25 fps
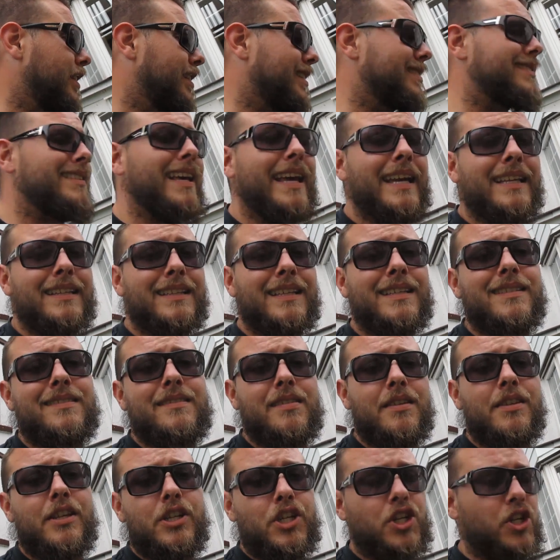to take this
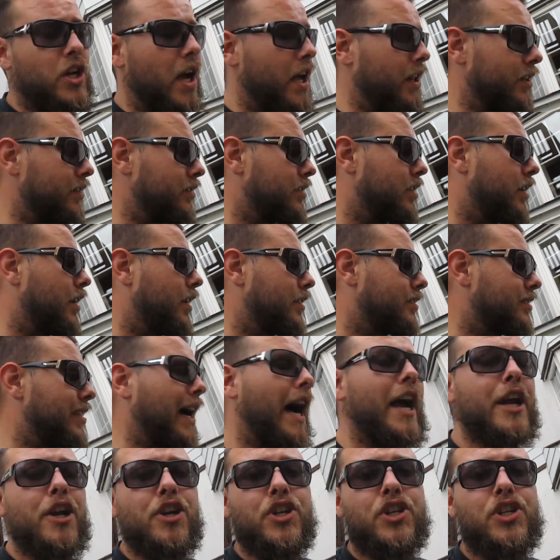to the
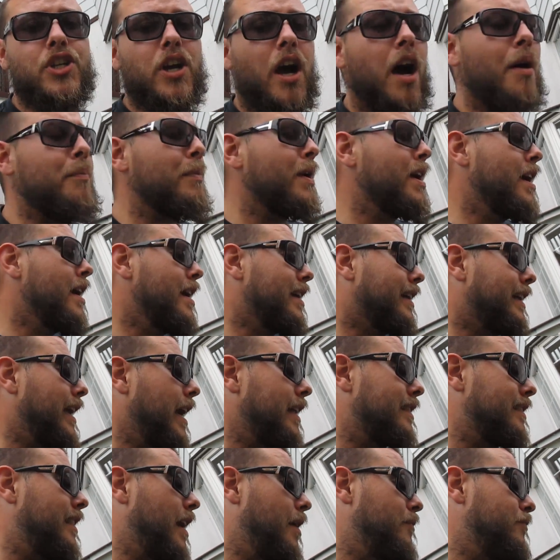tire shop,
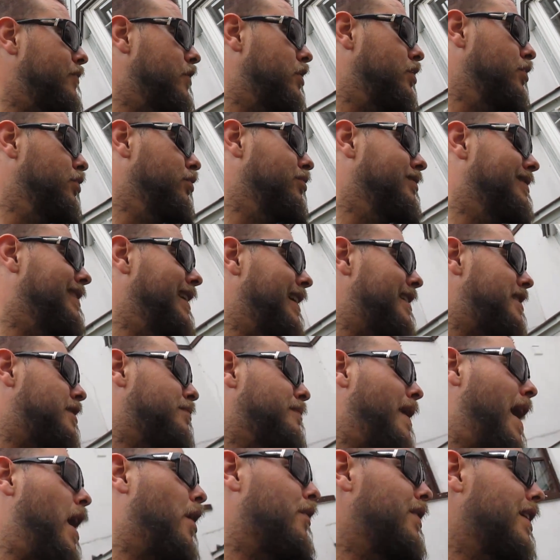get them to
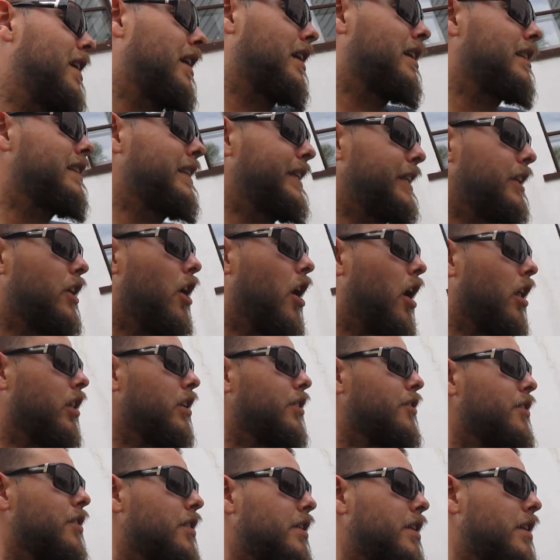dismount it, clean all
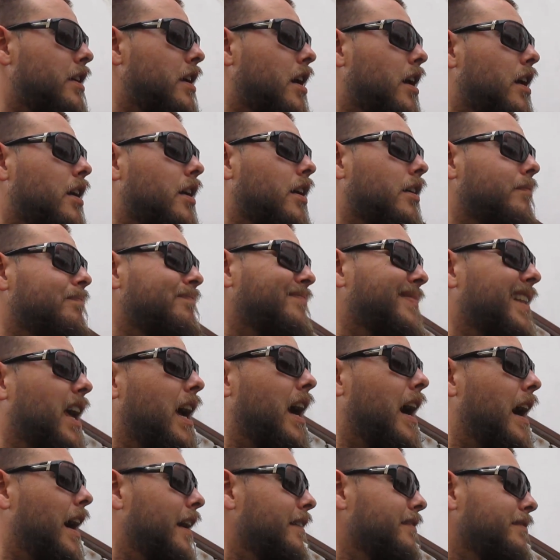of the
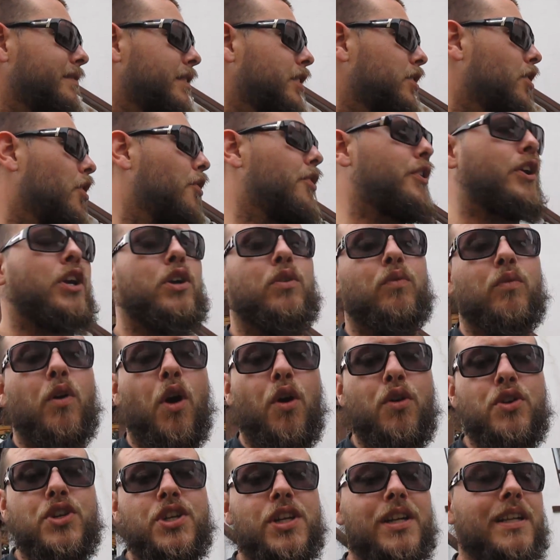the
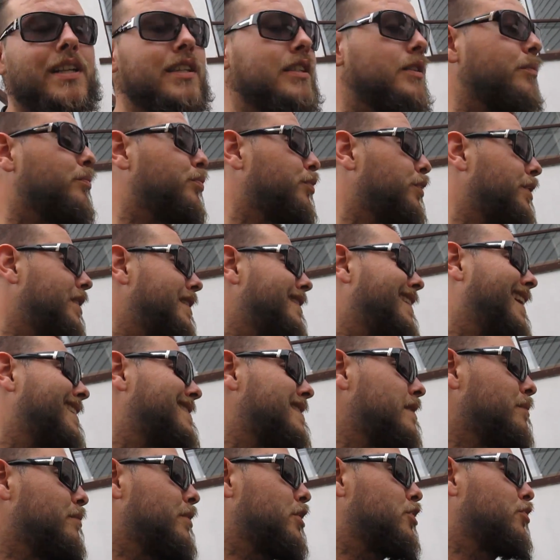corrosion and debris
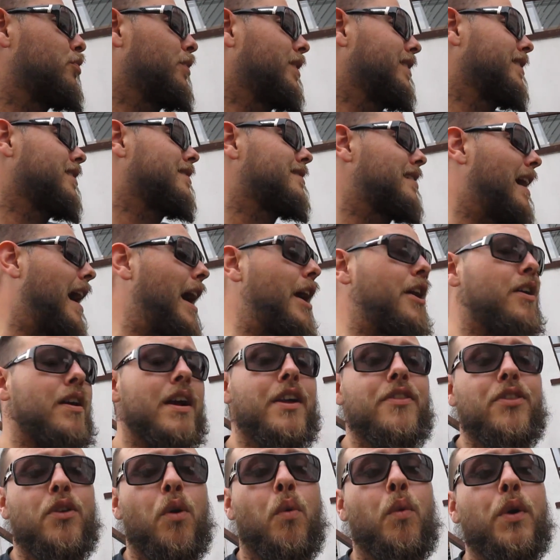that's in between the tire
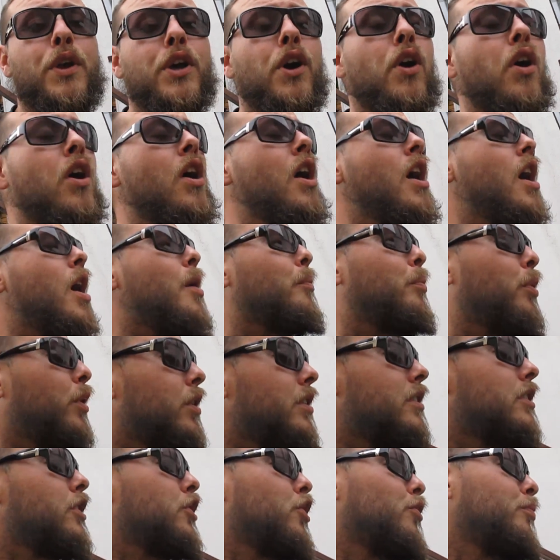and the wheel, put
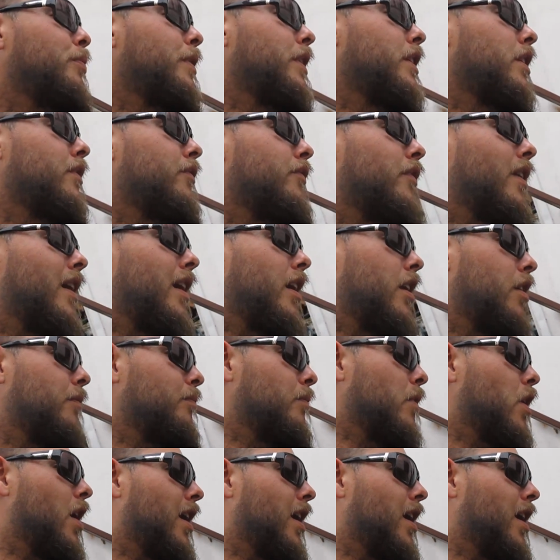a little bit of